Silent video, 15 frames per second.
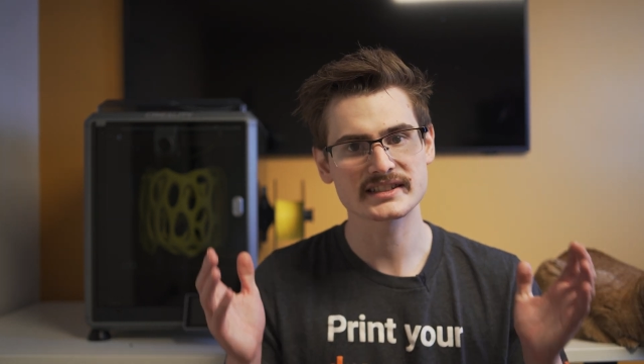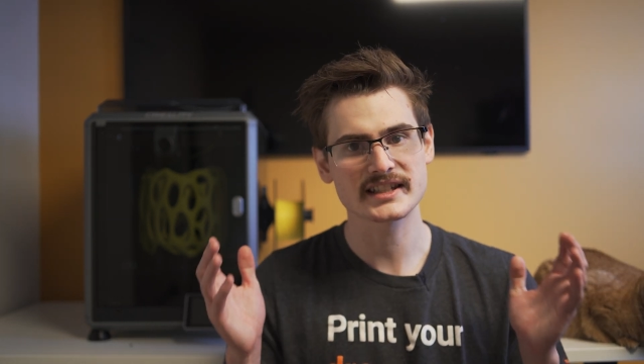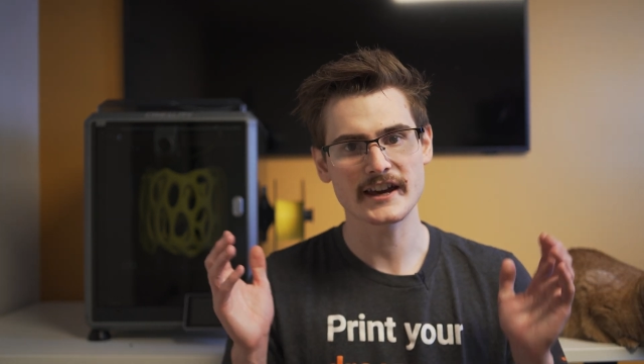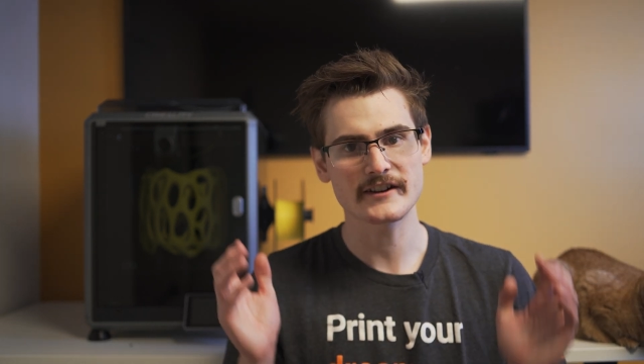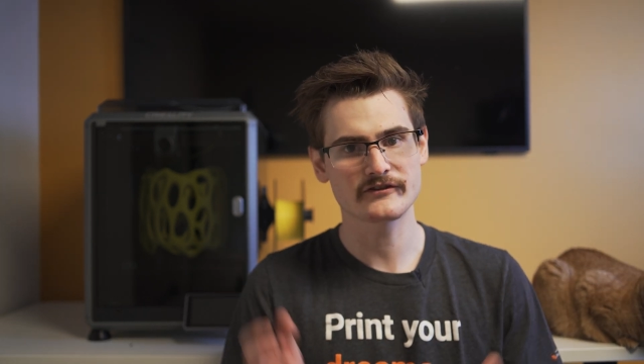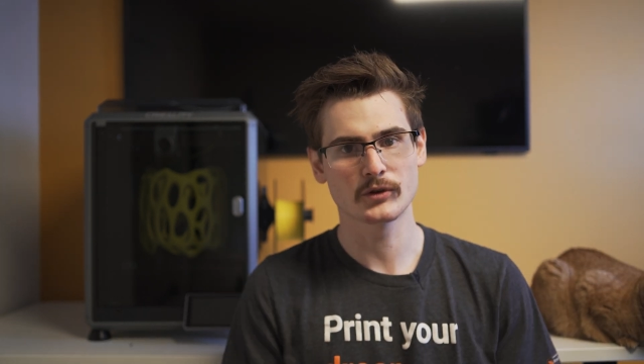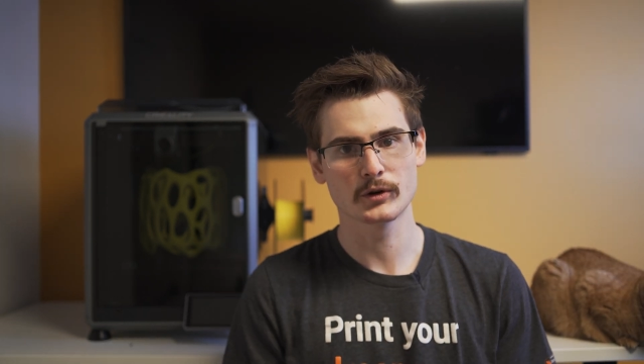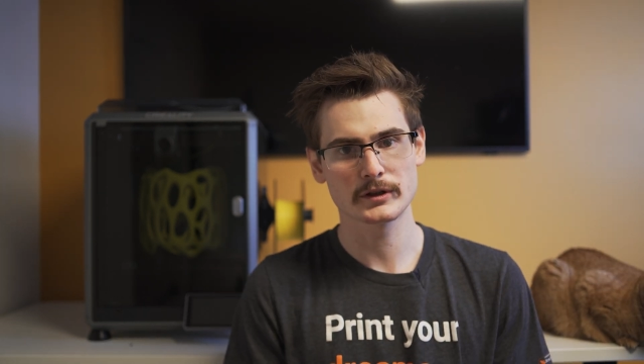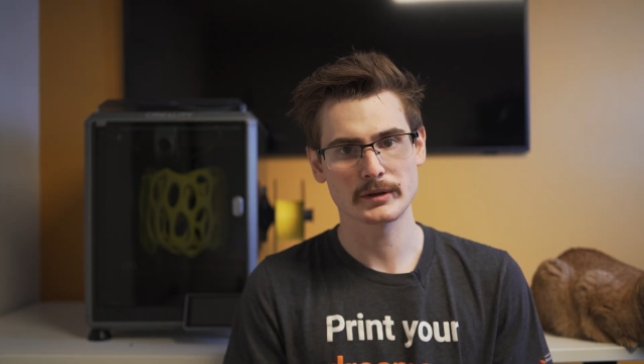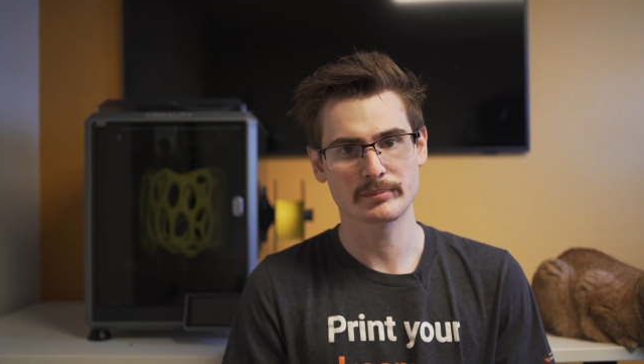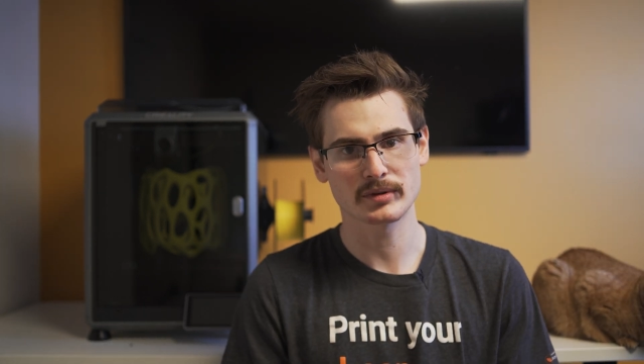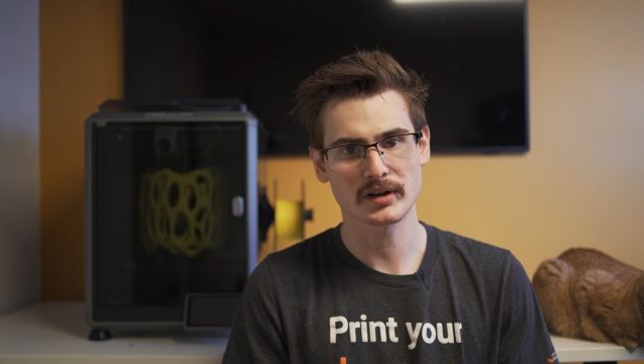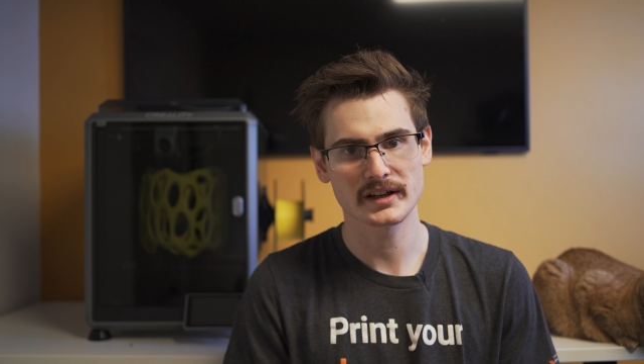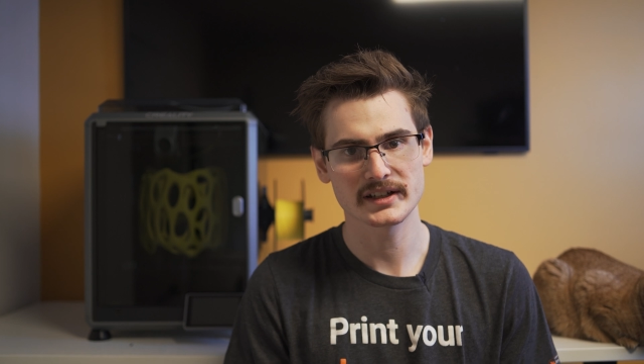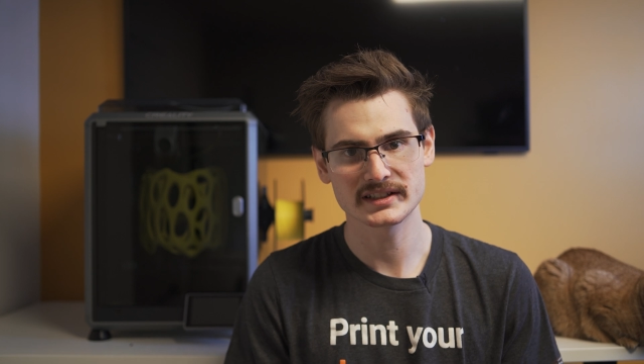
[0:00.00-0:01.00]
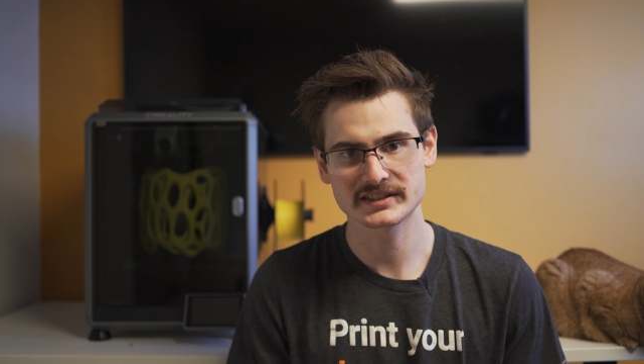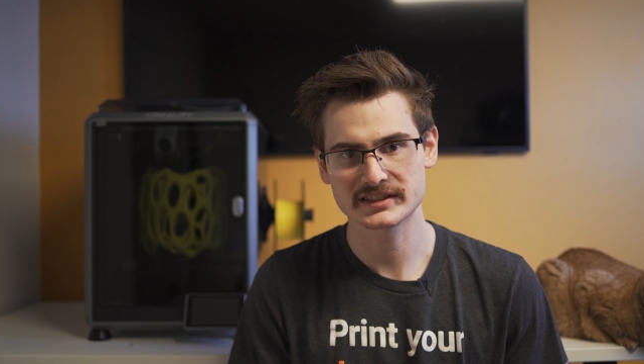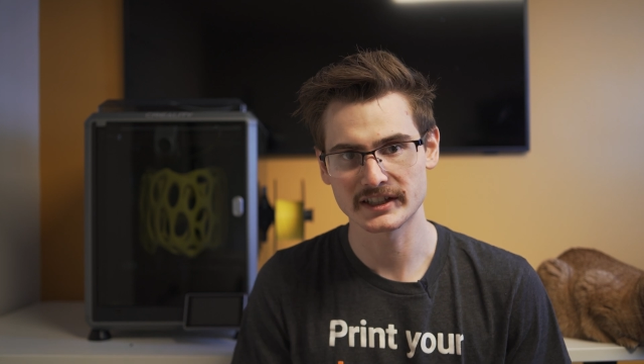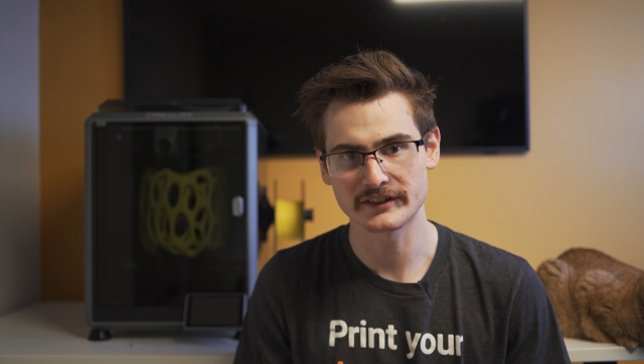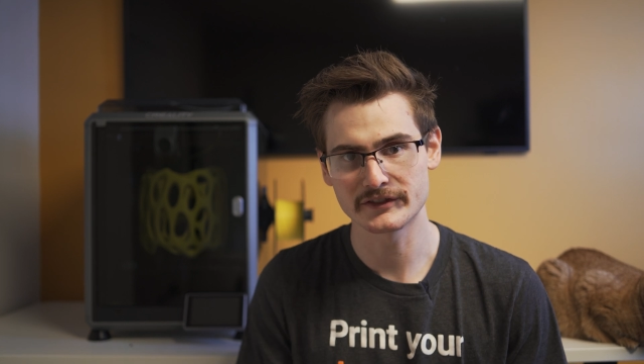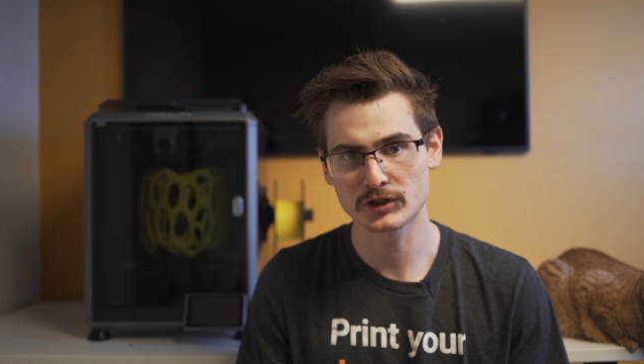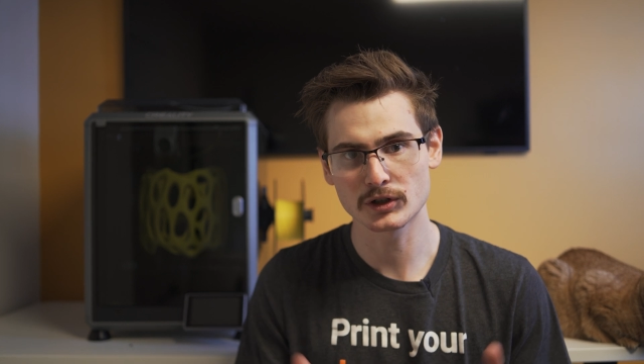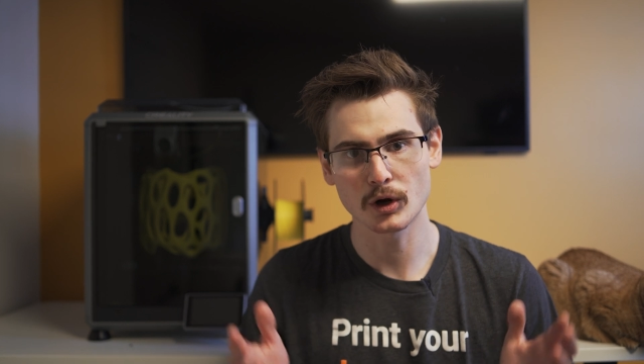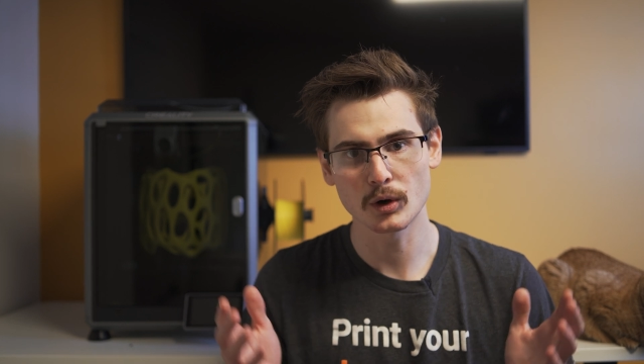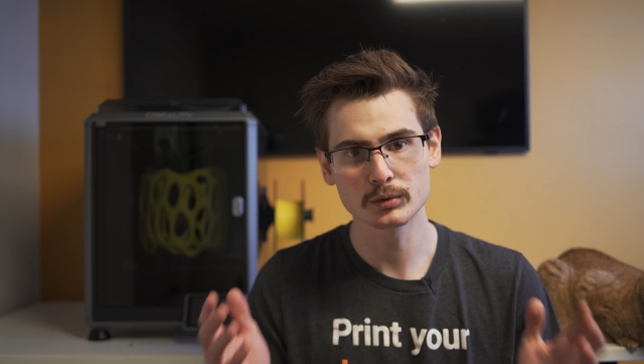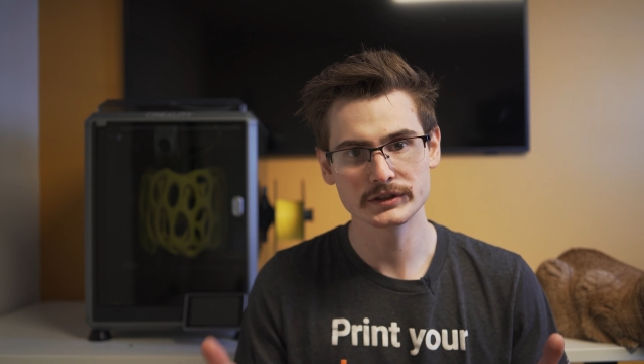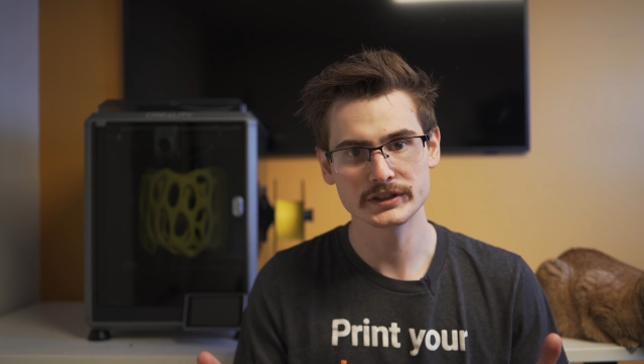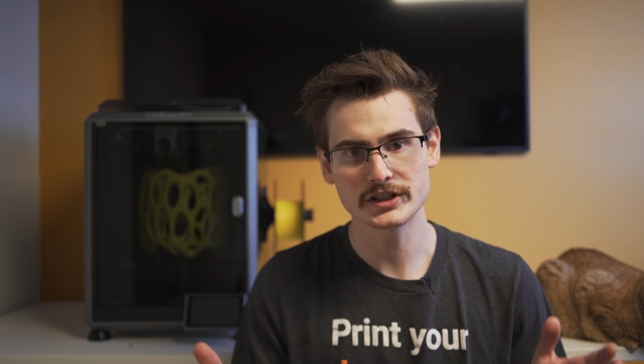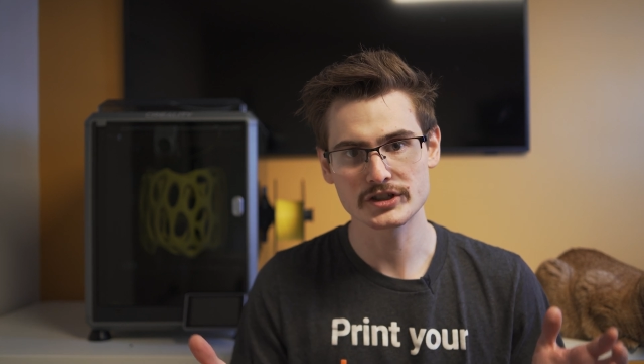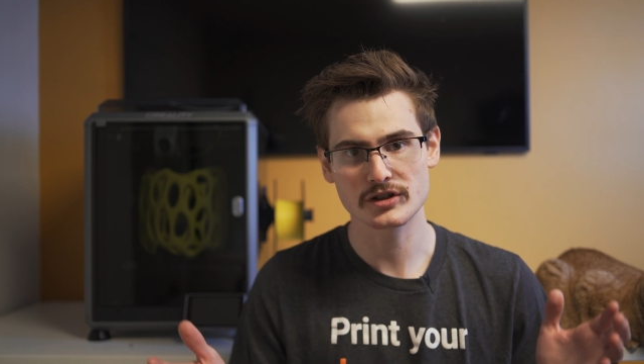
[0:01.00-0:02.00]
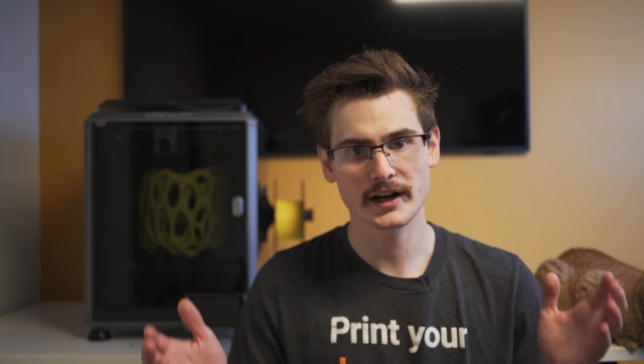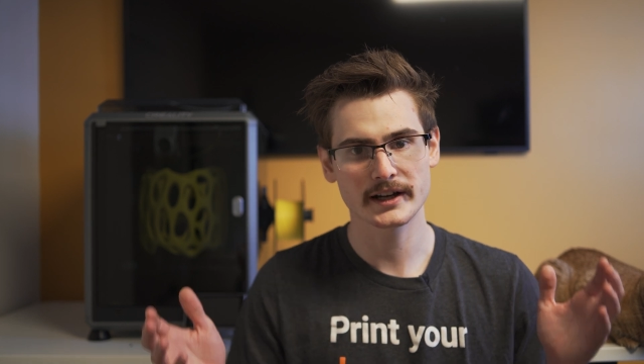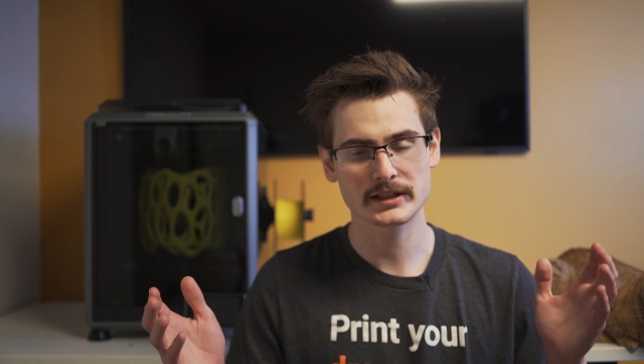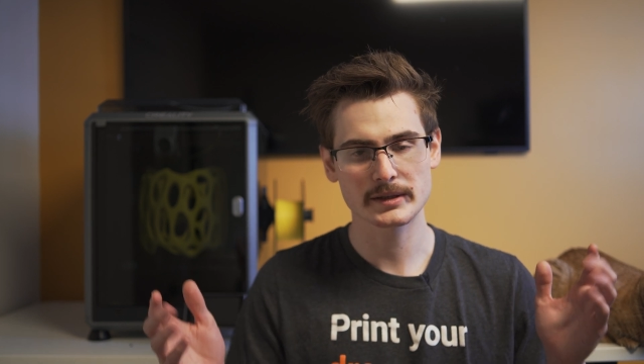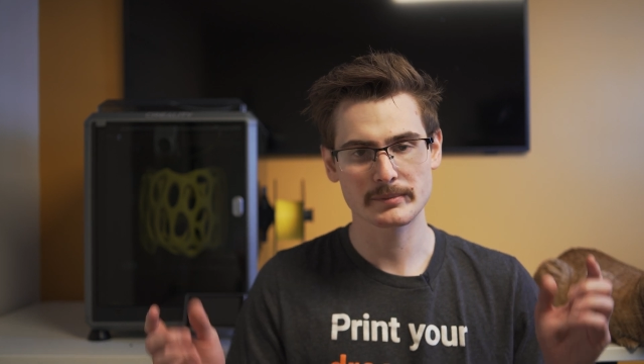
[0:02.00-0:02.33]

that for the price, if you're only trying